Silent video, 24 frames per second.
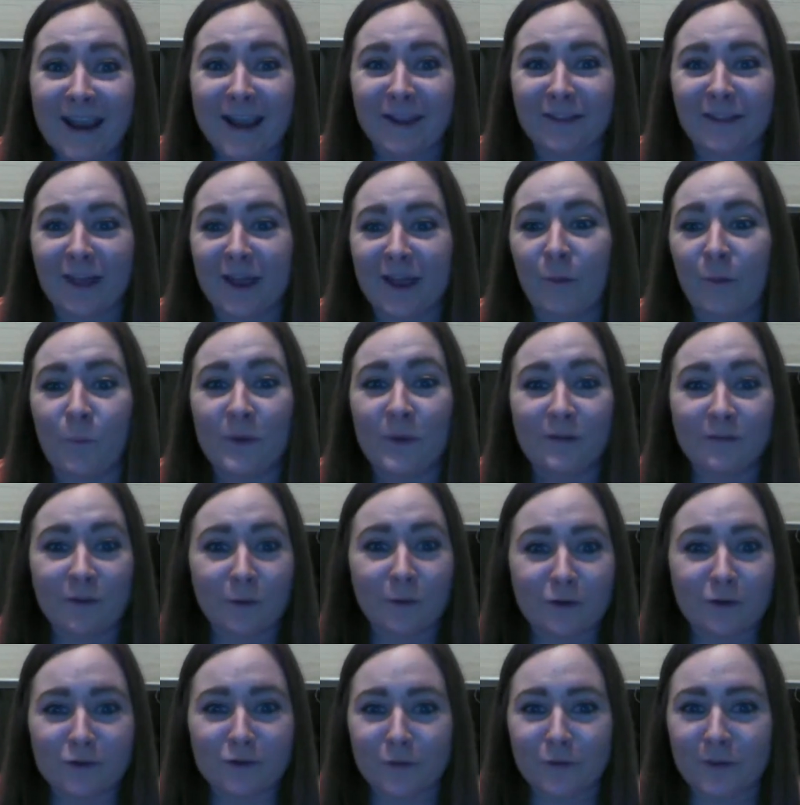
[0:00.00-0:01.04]
hey,
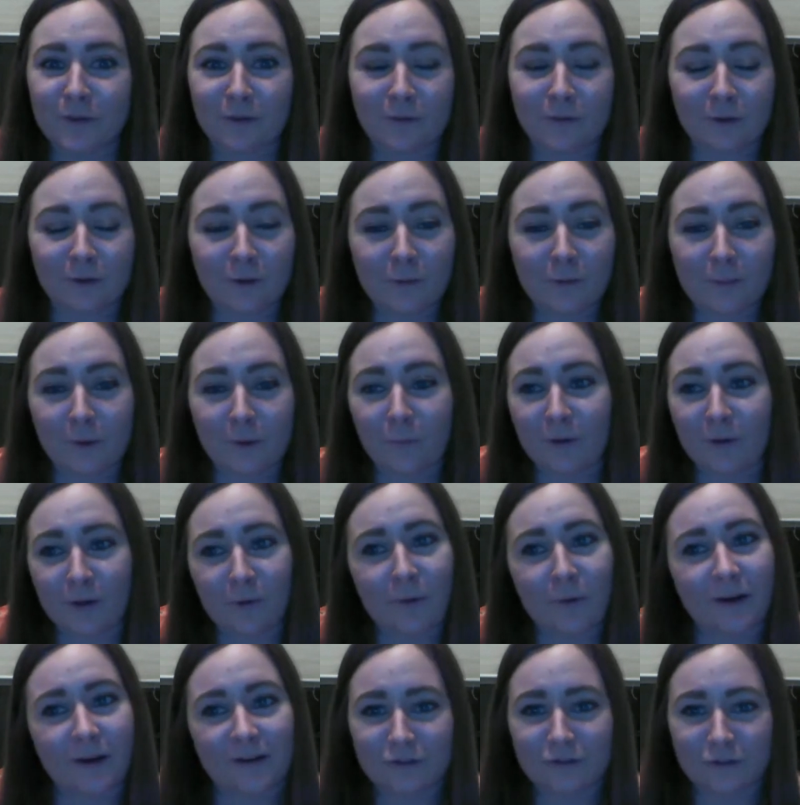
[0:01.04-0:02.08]
like, we voted you in at recruitment.